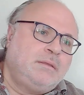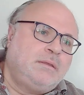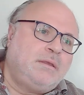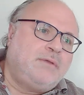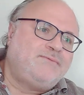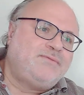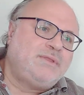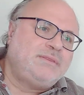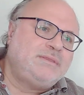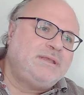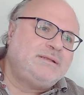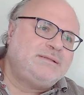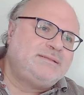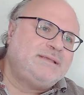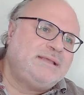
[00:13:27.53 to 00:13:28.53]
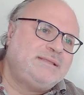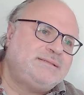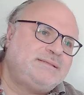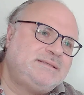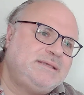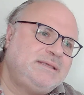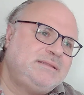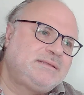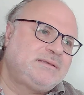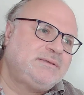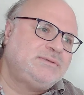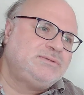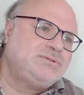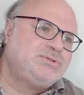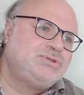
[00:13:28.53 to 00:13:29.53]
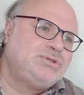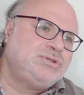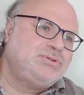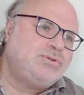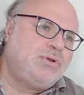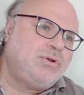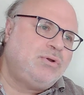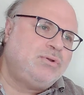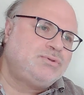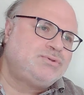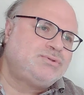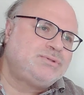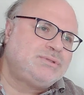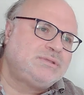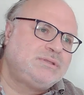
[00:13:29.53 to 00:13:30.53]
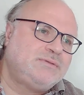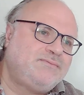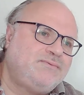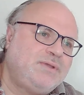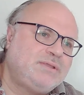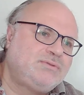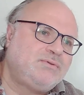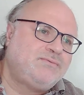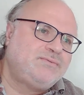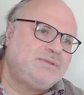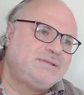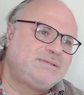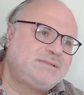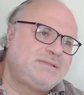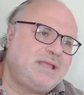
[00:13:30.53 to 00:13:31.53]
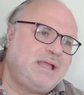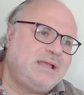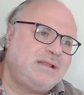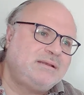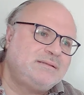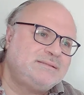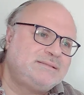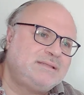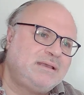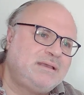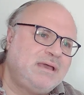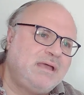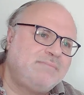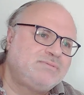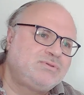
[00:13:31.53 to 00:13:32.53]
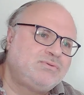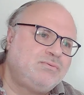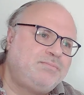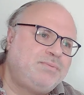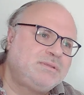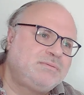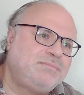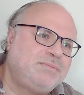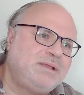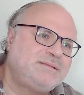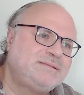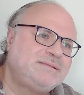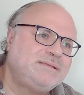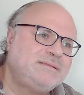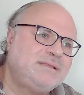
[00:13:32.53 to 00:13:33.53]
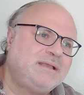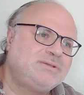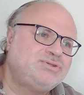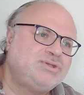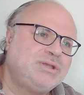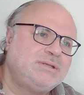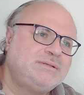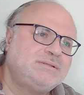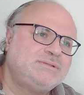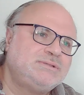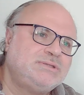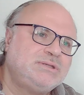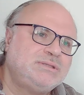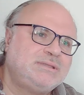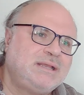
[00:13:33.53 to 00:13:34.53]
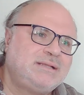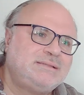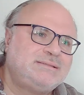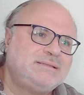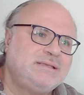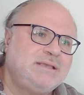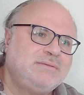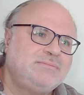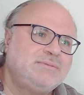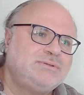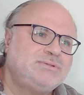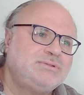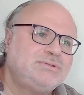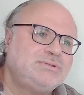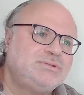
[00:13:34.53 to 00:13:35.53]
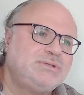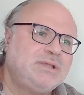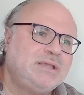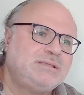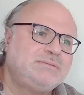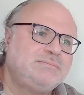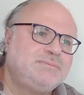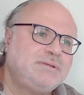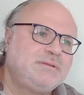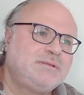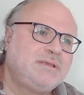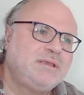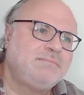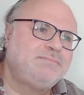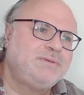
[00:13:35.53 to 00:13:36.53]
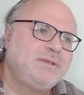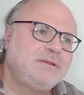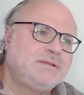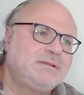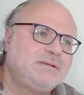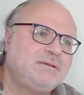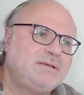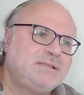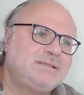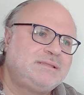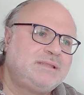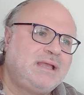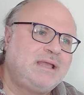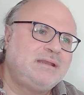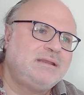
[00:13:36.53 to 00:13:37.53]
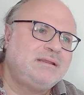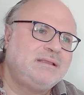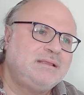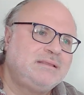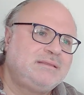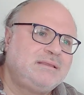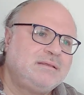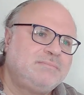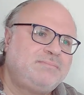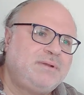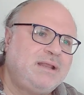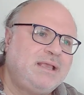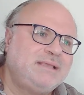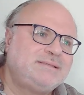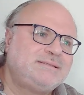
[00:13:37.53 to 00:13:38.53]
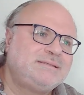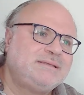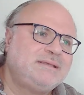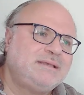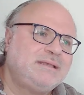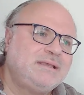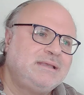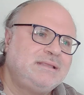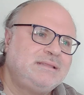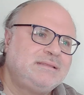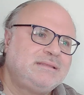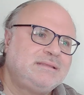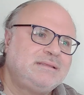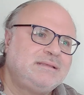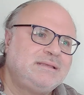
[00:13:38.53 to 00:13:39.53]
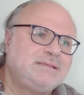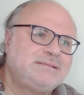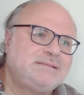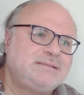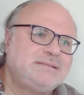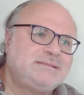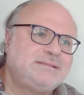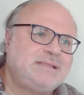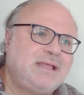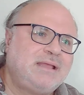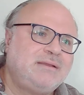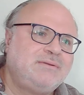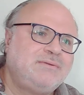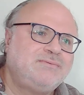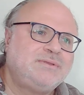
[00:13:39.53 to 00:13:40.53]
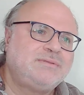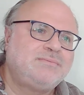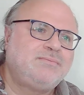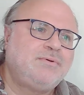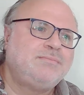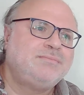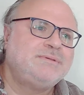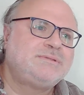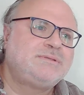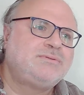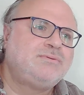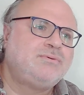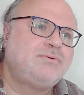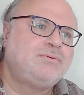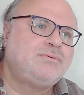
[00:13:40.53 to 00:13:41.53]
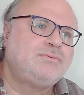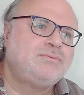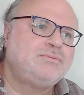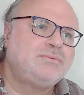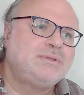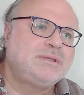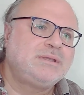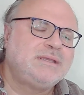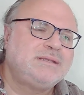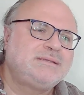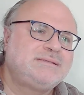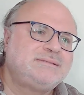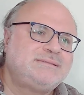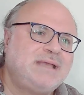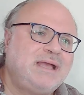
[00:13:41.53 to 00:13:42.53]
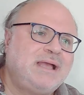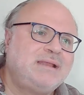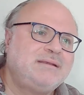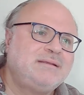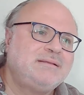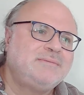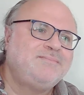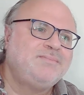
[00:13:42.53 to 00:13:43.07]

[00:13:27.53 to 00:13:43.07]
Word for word: Avtandil sensing she knows the fate of Nestan, succumbs to Patman's seduction. She tells him she has been keeping Nestan at her place, and as Nestan was promised to the king's son,